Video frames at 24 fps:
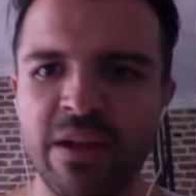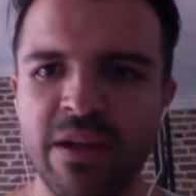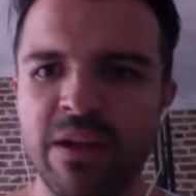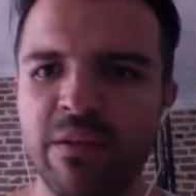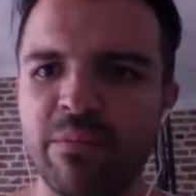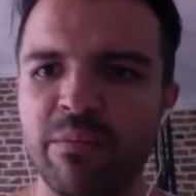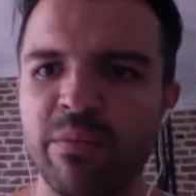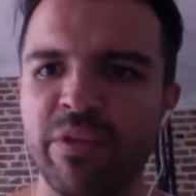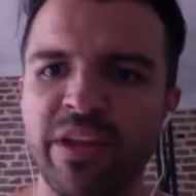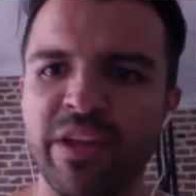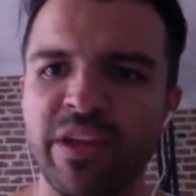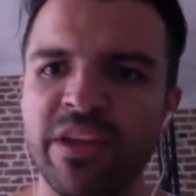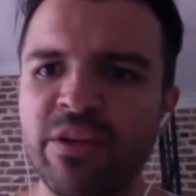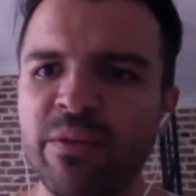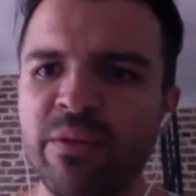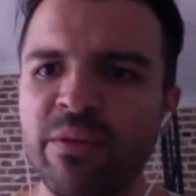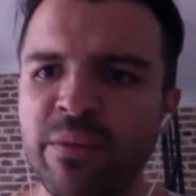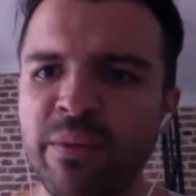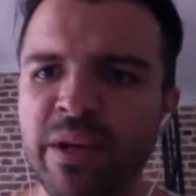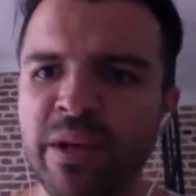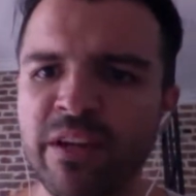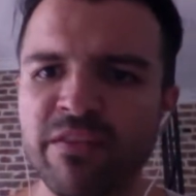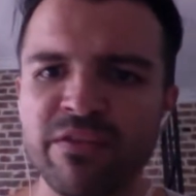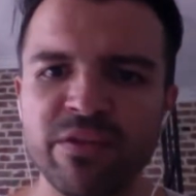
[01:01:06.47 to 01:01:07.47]
But thank you
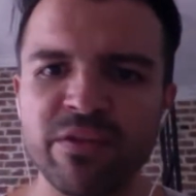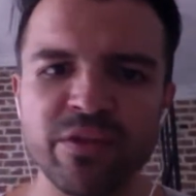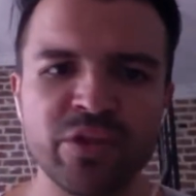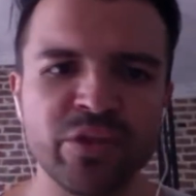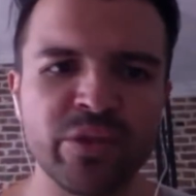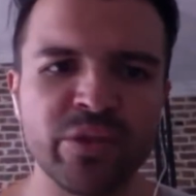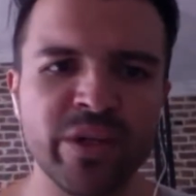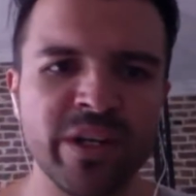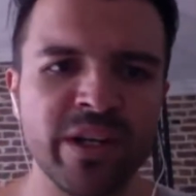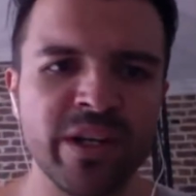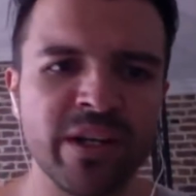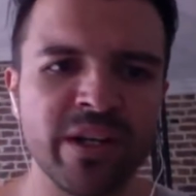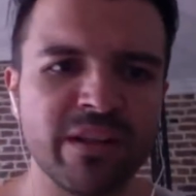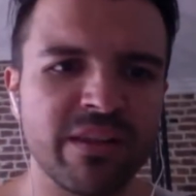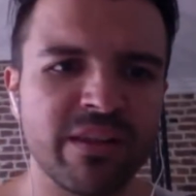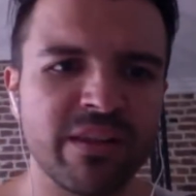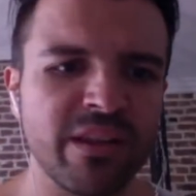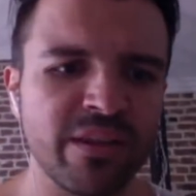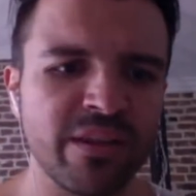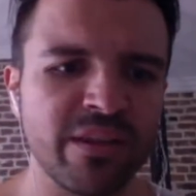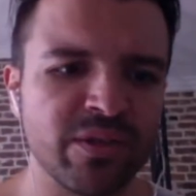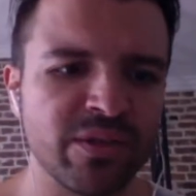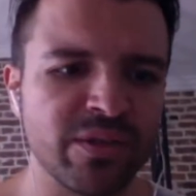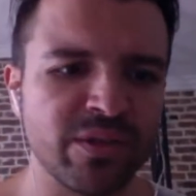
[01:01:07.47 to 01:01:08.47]
everybody for joining.
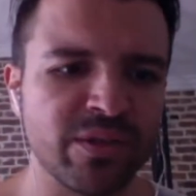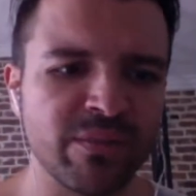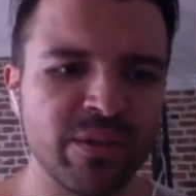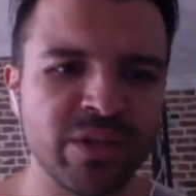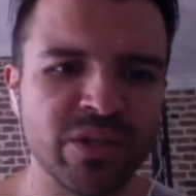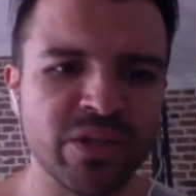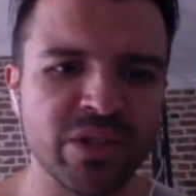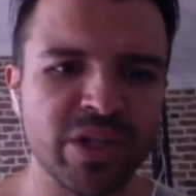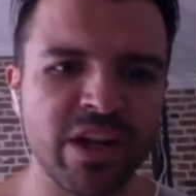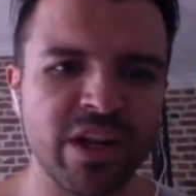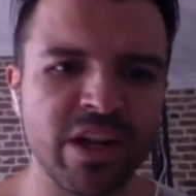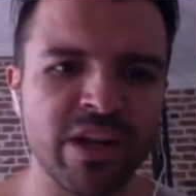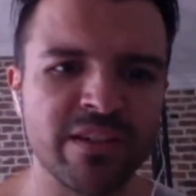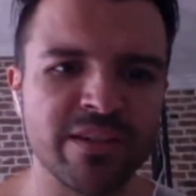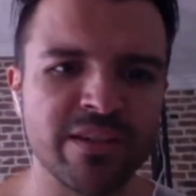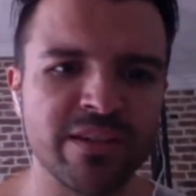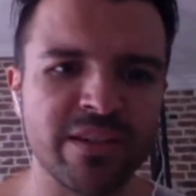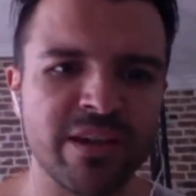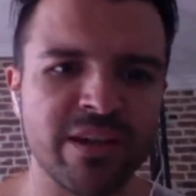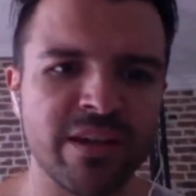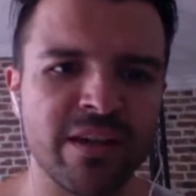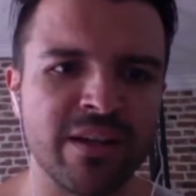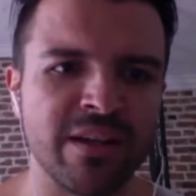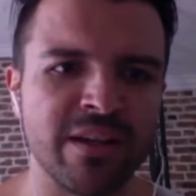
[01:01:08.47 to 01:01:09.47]
Thank you so much, guys.
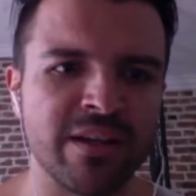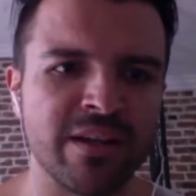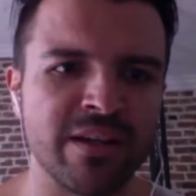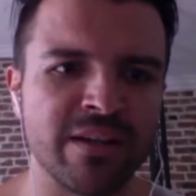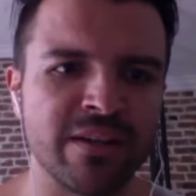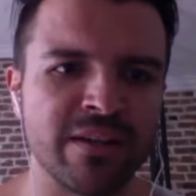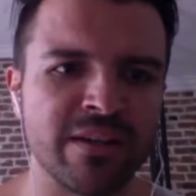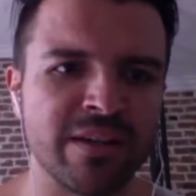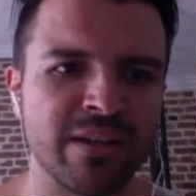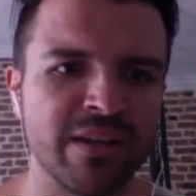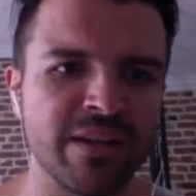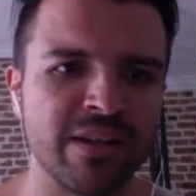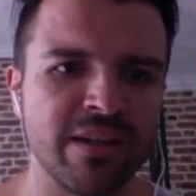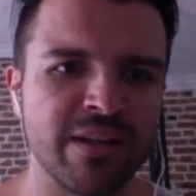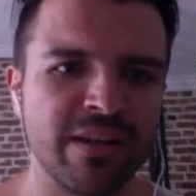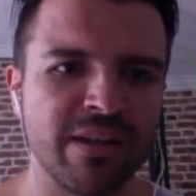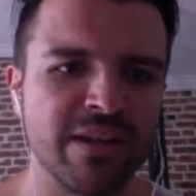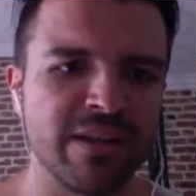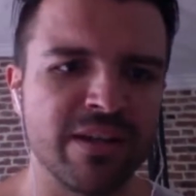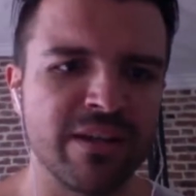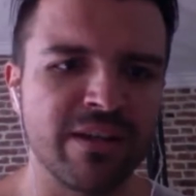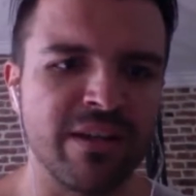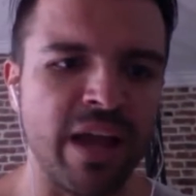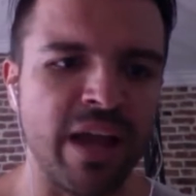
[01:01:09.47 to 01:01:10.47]
And
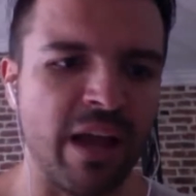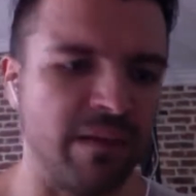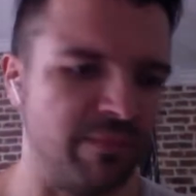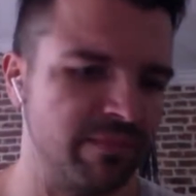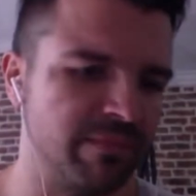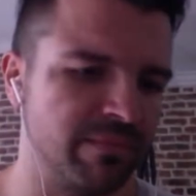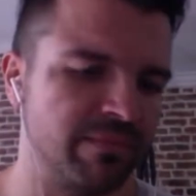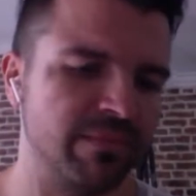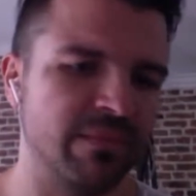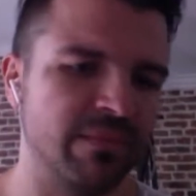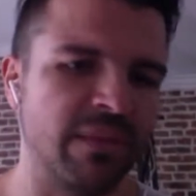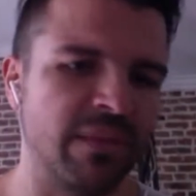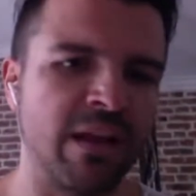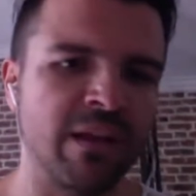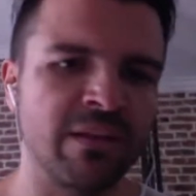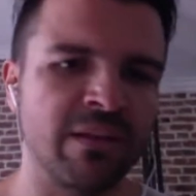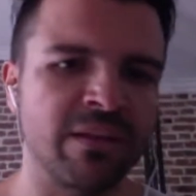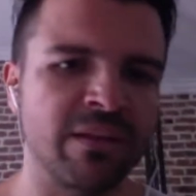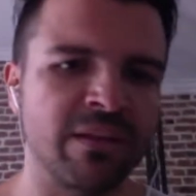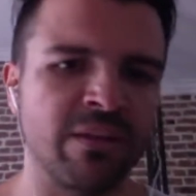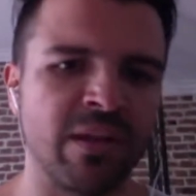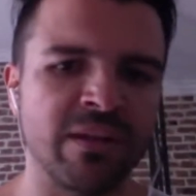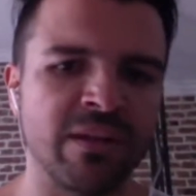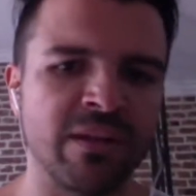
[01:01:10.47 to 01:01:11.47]
yeah,
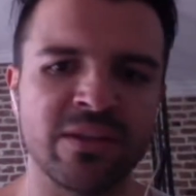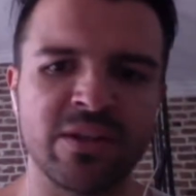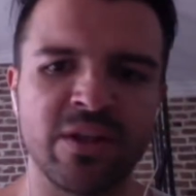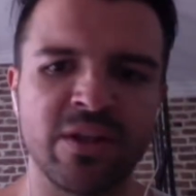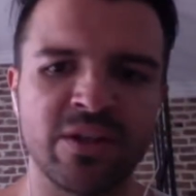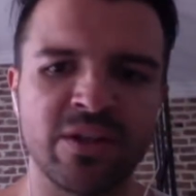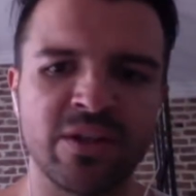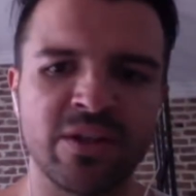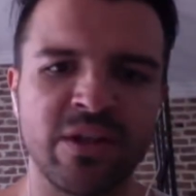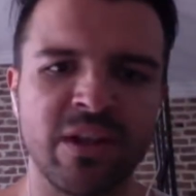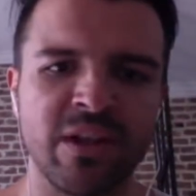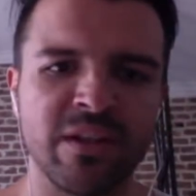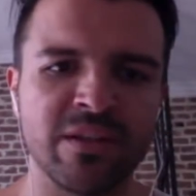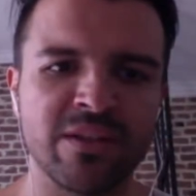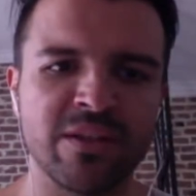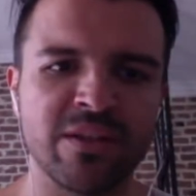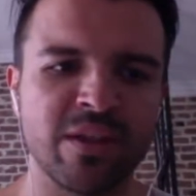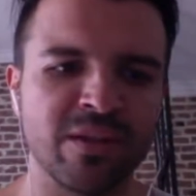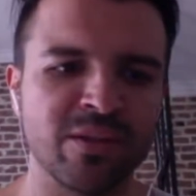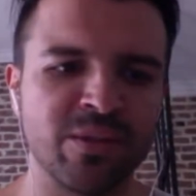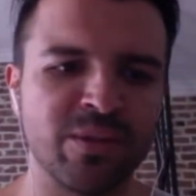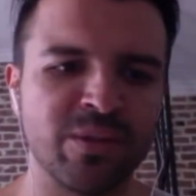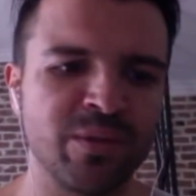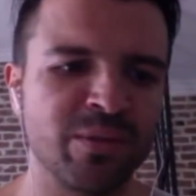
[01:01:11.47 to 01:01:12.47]
I'll
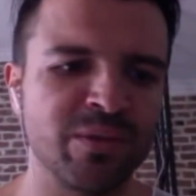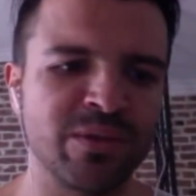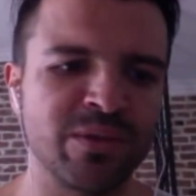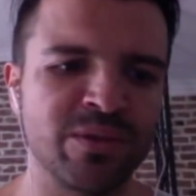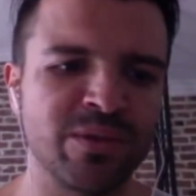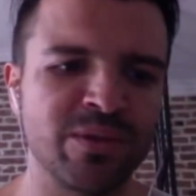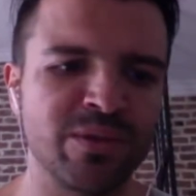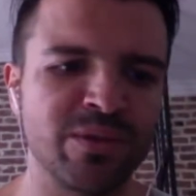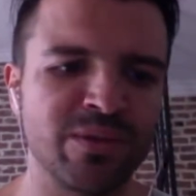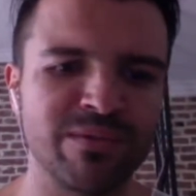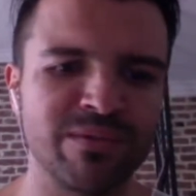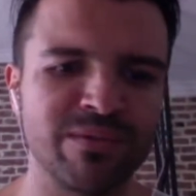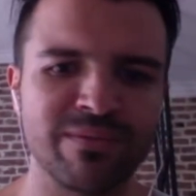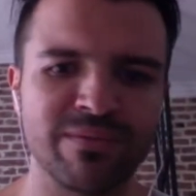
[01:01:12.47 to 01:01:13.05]
talk to you soon.